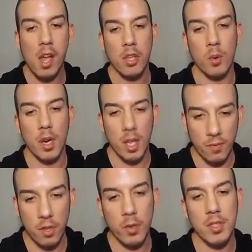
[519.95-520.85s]
You are
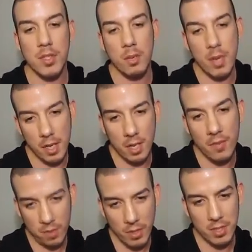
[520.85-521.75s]
influencing so many,
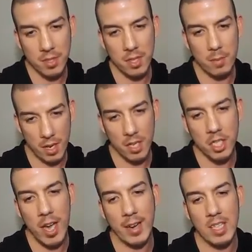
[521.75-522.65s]
influencing so many,
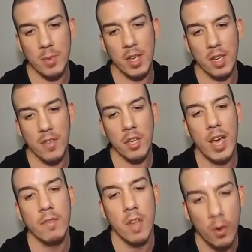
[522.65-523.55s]
Jack. It's because you
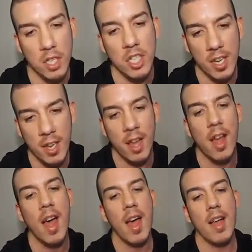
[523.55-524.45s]
have no agenda,
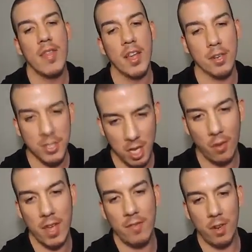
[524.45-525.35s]
but you're
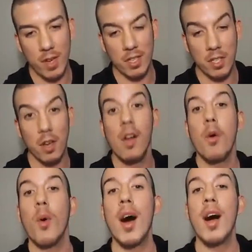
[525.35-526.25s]
so influential.
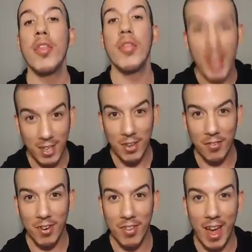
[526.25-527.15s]
Well, thank you
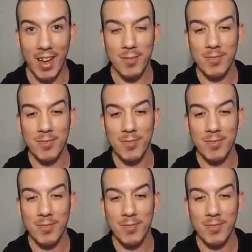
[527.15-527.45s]
for that.